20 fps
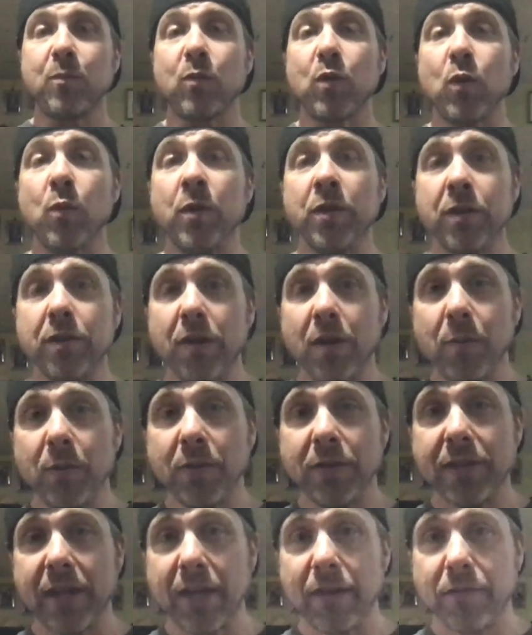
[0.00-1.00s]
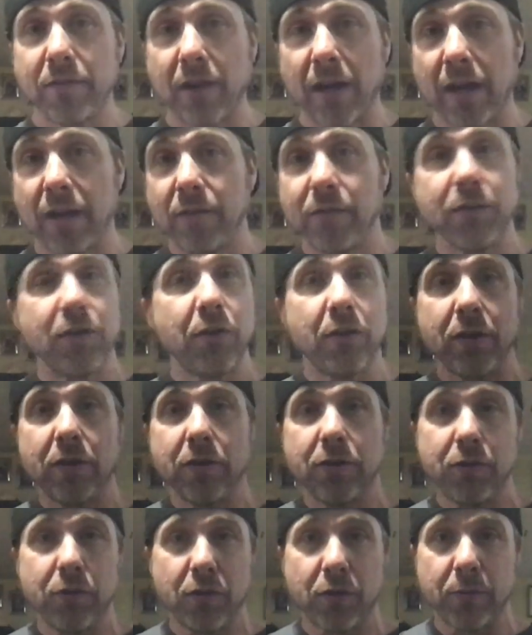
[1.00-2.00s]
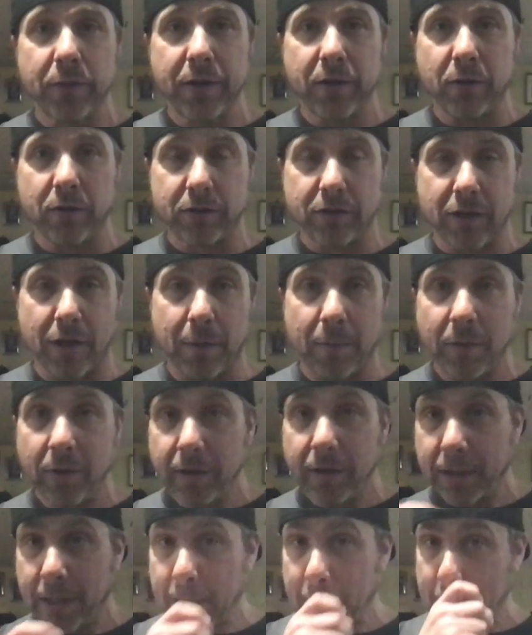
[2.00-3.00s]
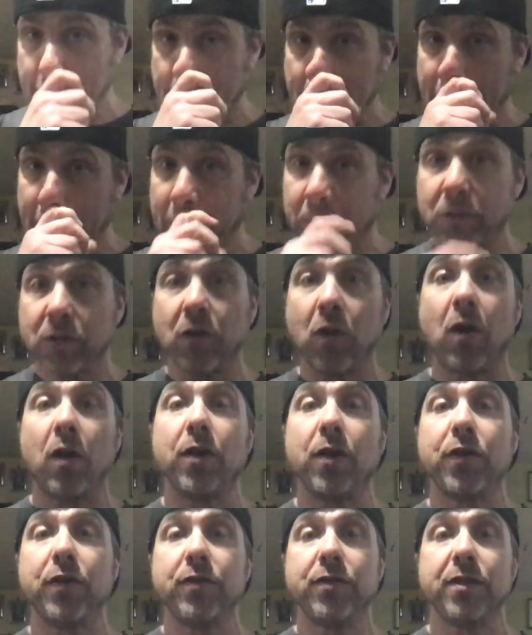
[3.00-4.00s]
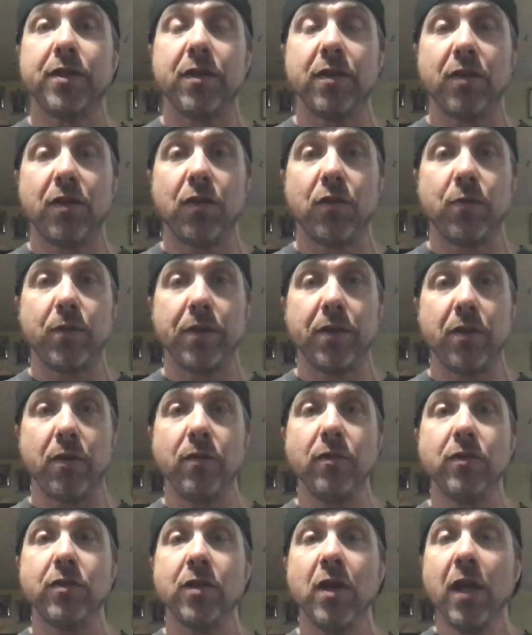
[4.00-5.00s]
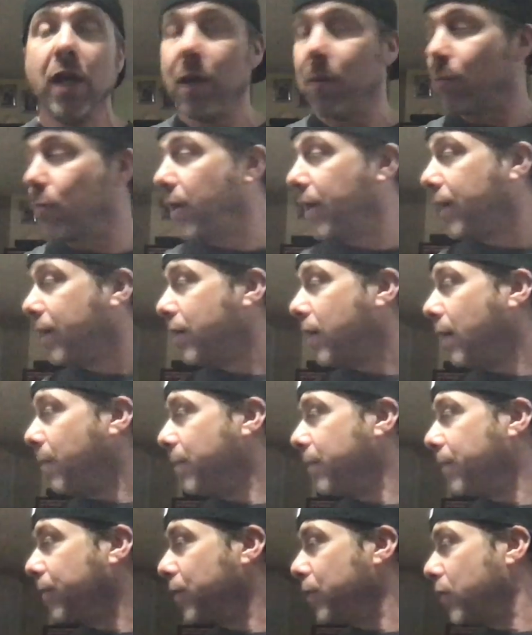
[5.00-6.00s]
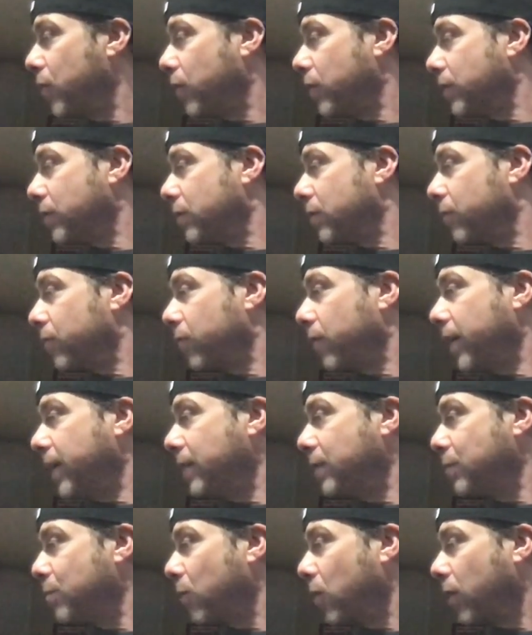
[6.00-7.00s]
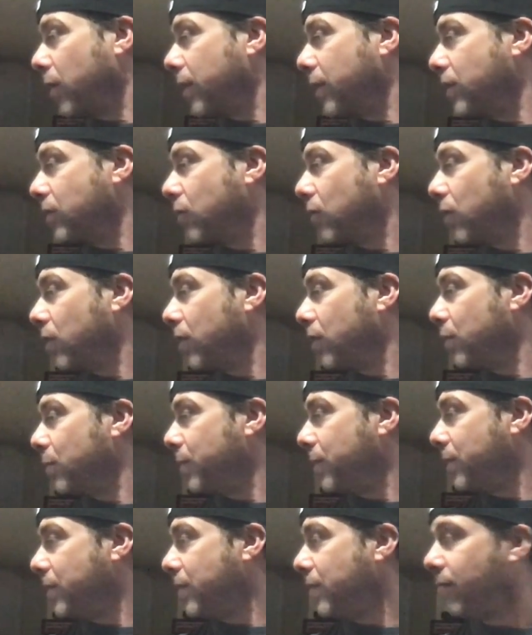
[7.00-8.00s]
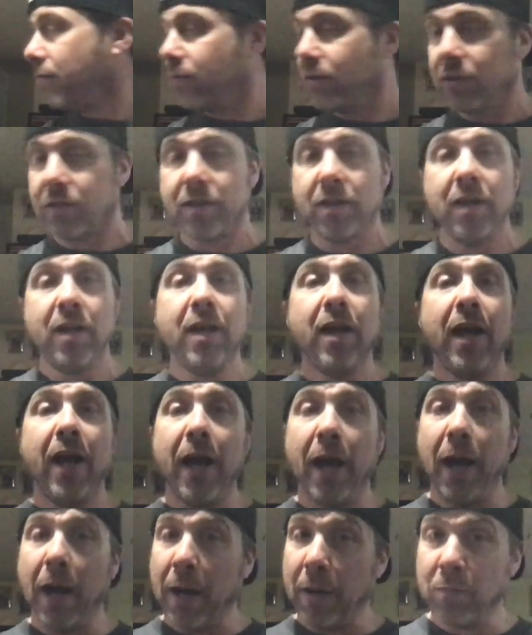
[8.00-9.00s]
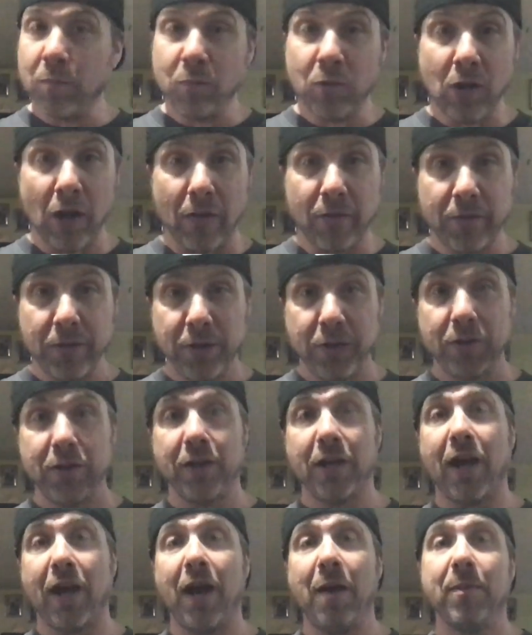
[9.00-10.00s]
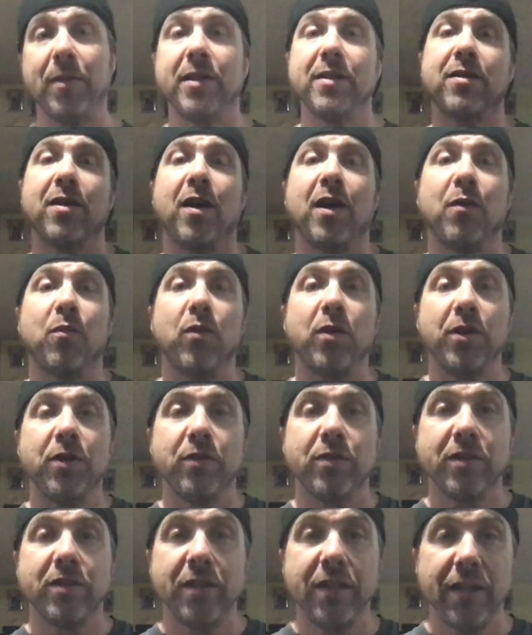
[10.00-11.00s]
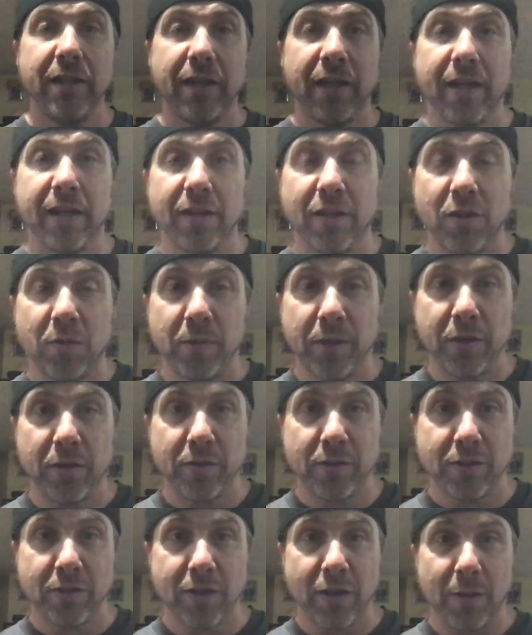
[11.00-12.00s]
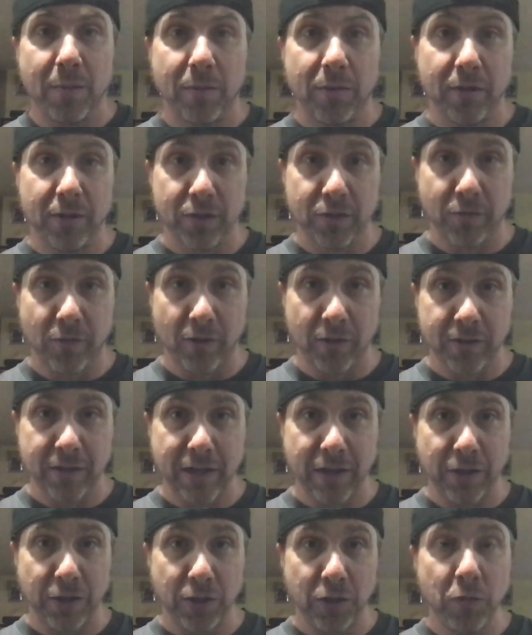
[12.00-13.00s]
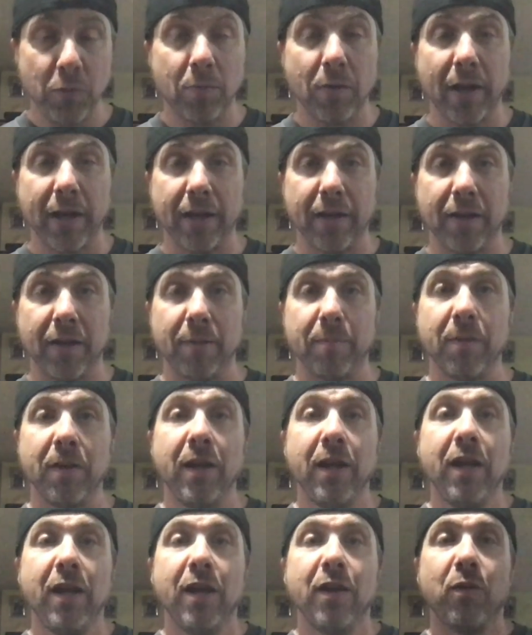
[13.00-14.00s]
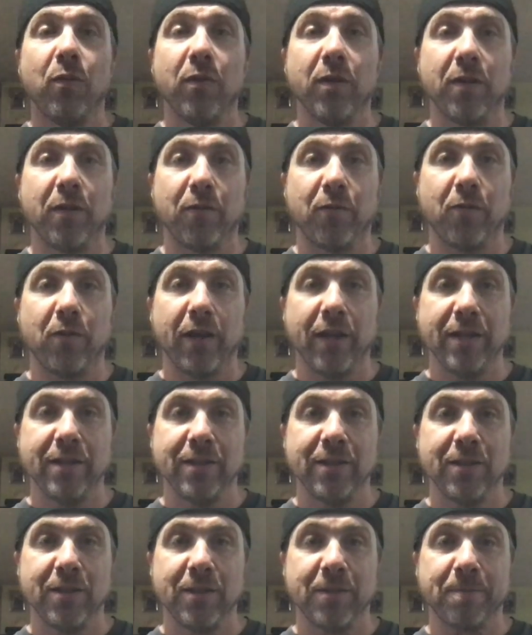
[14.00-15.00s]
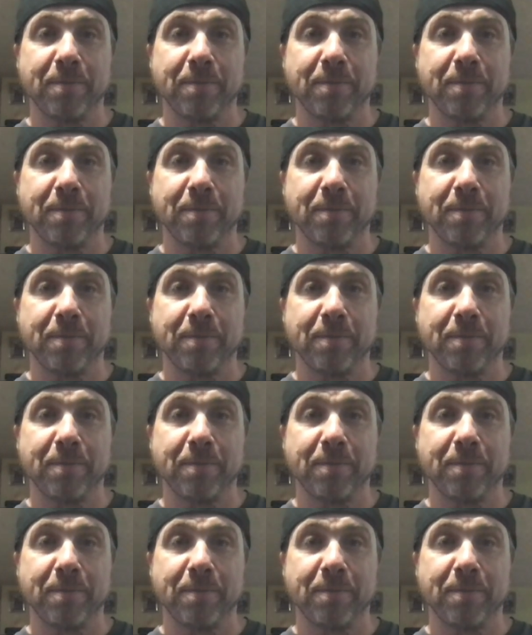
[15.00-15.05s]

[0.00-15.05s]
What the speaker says: When you're done with take 5, you can do 3-note samba. Again, another song using the 3 notes. Break it up if you notice the phrase markings are a little bit different. I'd love for you to comment on what you see in 3-note samba as far as how you break it up with the phrases.